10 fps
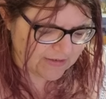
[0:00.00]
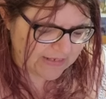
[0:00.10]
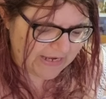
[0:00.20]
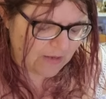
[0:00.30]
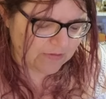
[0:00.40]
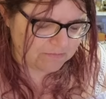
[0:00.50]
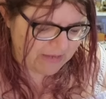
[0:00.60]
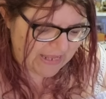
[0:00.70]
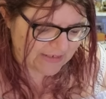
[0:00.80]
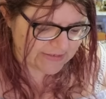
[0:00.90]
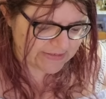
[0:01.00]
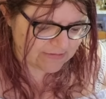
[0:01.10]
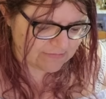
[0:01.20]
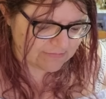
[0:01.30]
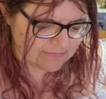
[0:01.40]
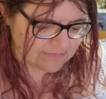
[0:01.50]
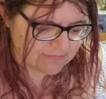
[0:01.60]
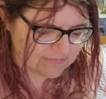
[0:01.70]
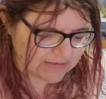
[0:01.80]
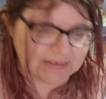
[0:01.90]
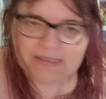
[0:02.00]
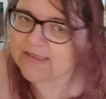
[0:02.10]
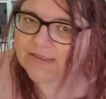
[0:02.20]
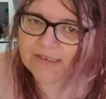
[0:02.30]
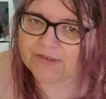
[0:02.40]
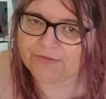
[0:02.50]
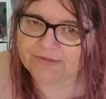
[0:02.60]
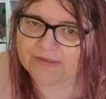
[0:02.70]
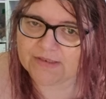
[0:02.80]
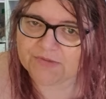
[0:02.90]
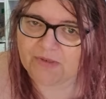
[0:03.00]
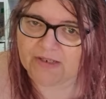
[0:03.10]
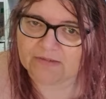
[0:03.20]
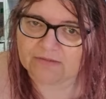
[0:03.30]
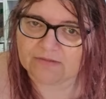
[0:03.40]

Owl and Bats, and it is a Just Cross Stitch one,